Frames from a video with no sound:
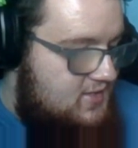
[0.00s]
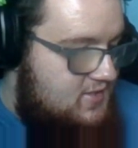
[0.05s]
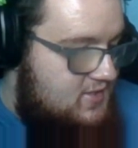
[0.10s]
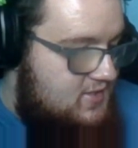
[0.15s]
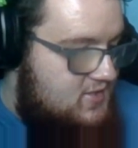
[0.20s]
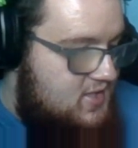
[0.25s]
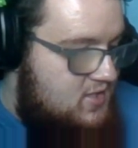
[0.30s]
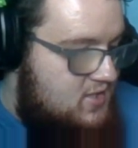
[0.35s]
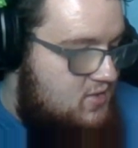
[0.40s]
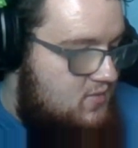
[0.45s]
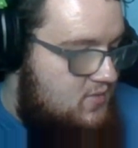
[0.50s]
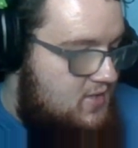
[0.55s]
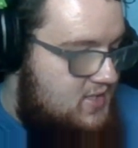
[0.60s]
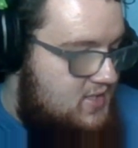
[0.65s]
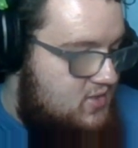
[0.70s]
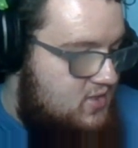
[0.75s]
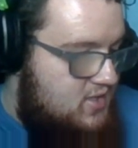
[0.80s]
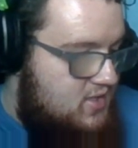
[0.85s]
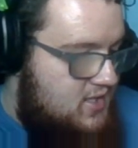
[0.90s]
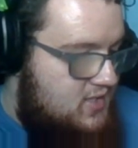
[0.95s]
Nintendo
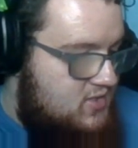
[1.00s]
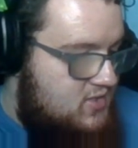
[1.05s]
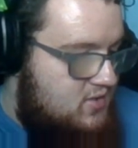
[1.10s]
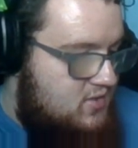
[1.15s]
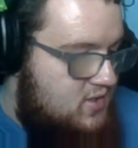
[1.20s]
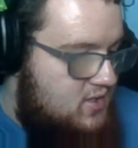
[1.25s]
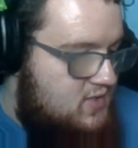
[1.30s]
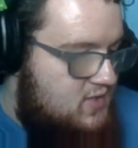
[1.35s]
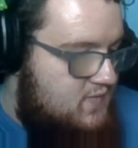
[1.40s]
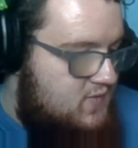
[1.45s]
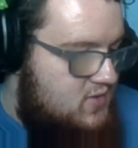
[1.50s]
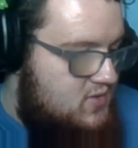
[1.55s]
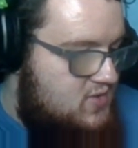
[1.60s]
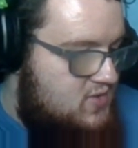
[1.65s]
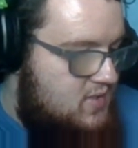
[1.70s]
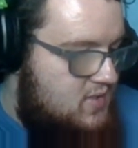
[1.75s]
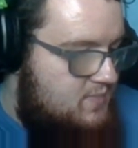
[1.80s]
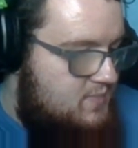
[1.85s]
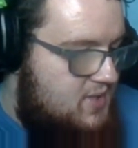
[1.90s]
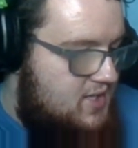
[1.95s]
has caused
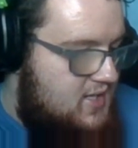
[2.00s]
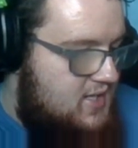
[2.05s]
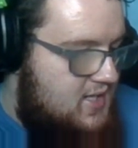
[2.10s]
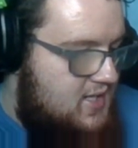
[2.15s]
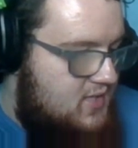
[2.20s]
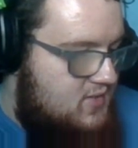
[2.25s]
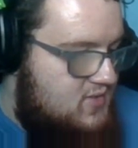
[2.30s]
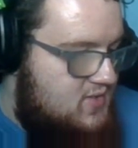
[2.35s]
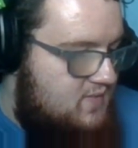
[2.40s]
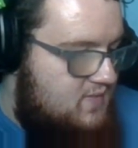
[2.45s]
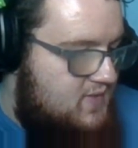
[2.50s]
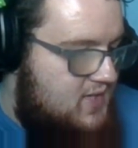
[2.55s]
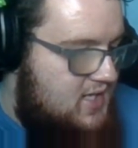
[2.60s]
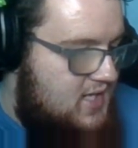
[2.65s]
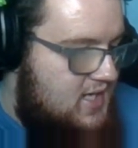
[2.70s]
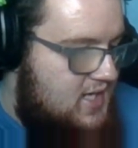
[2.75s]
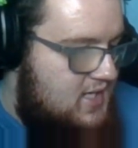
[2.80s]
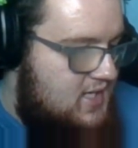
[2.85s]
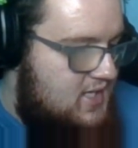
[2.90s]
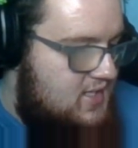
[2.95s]
controversy by announcing
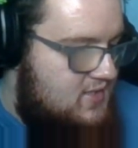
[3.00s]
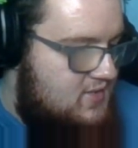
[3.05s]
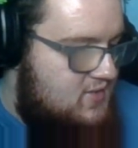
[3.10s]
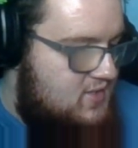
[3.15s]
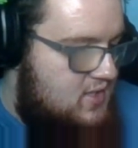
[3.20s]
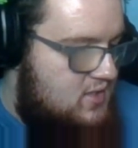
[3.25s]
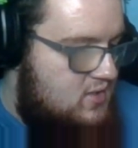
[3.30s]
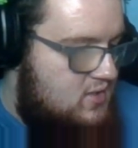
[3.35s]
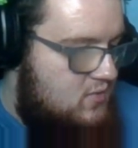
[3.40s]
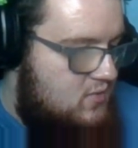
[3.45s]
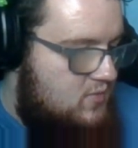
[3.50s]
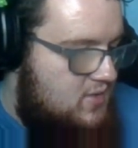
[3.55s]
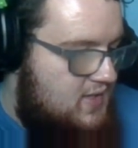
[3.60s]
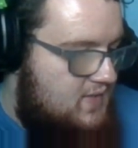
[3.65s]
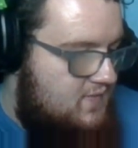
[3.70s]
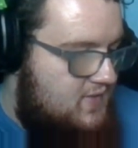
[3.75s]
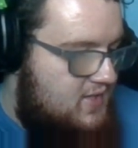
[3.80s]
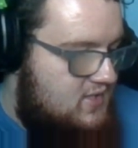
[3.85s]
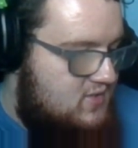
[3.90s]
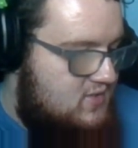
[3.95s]
that any Nintendo
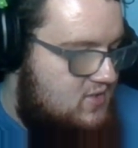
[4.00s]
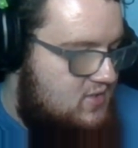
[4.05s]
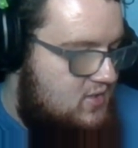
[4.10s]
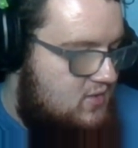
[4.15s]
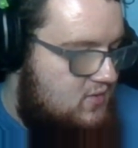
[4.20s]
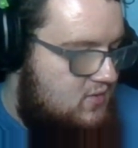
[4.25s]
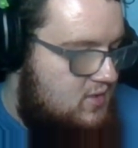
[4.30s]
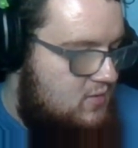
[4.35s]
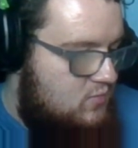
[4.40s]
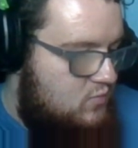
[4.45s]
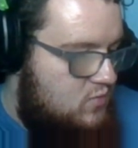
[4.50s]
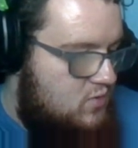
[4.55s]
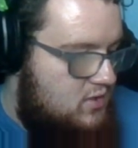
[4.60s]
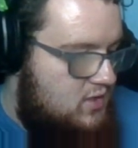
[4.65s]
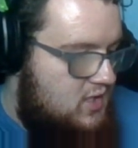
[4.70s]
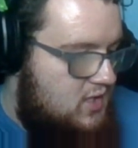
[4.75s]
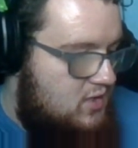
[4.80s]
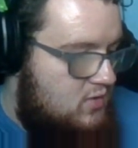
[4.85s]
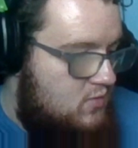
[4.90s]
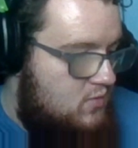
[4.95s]
Wii that's still in
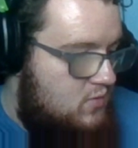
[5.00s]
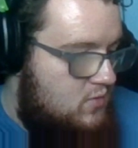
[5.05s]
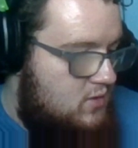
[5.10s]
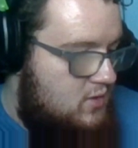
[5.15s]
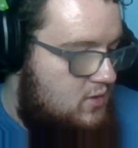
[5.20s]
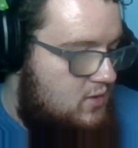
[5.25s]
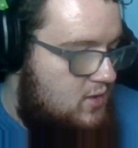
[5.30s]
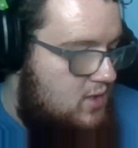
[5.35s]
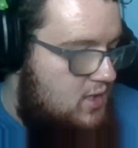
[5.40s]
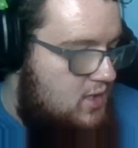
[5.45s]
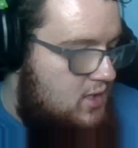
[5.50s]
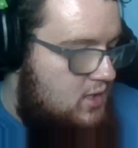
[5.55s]
working order